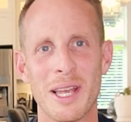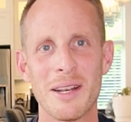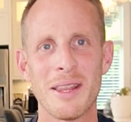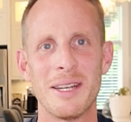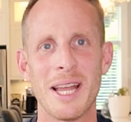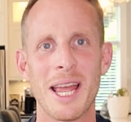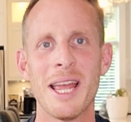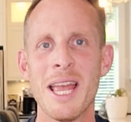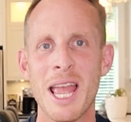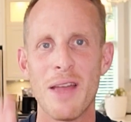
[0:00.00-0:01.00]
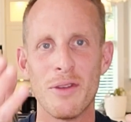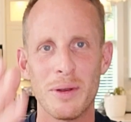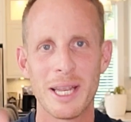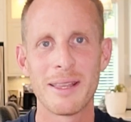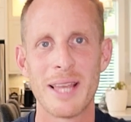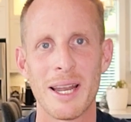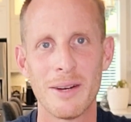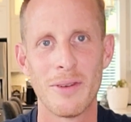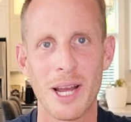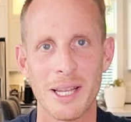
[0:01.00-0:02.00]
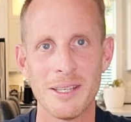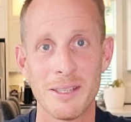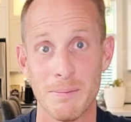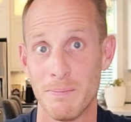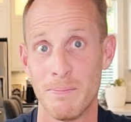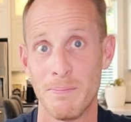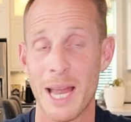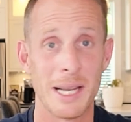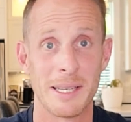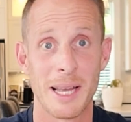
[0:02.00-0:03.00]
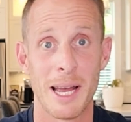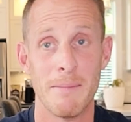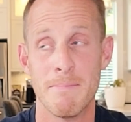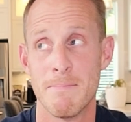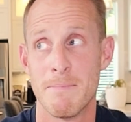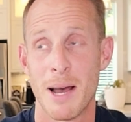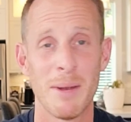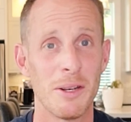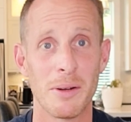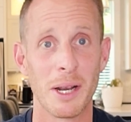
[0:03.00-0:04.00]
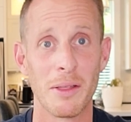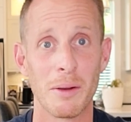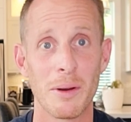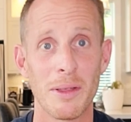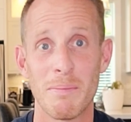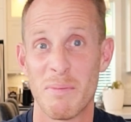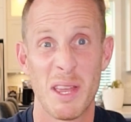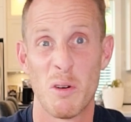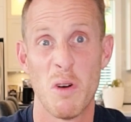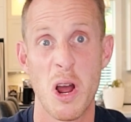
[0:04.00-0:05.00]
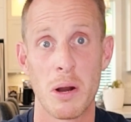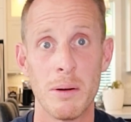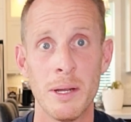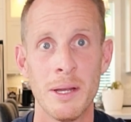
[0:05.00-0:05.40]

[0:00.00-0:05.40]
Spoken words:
end of the day, if you get that advice and you decide, I'm not doing anything with it, they were wrong,